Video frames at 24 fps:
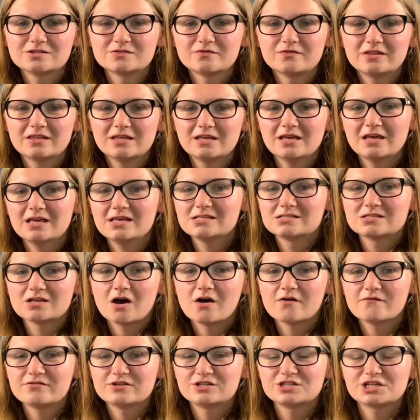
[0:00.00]
for the East
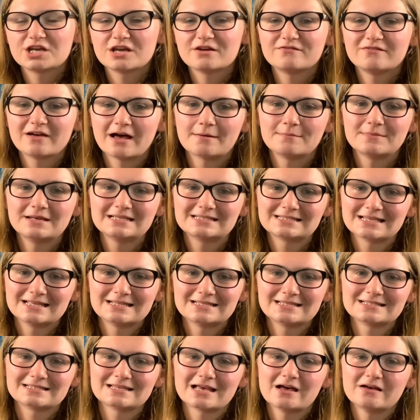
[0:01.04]
Hertfordshire Family Centre
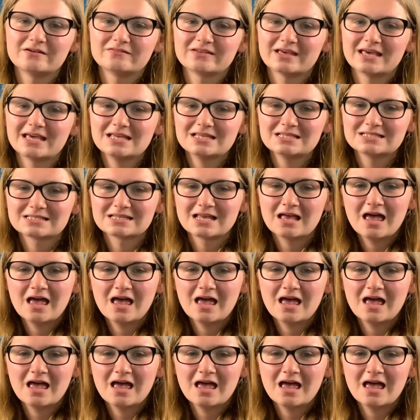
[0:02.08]
service,